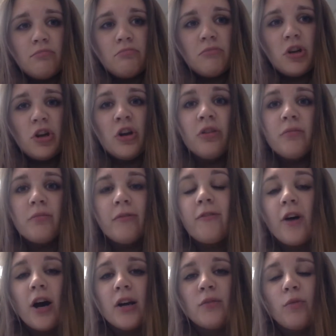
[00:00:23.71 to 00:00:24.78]
you know,
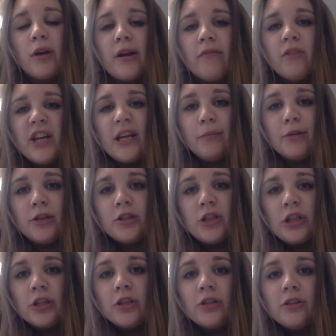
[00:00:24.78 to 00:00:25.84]
find whatever image
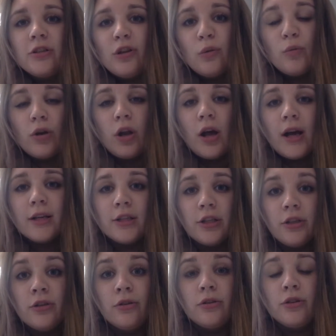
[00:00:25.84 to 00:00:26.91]
that you would like to
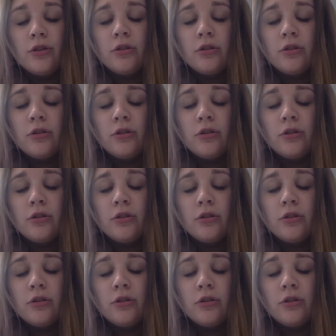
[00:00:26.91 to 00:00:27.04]
use.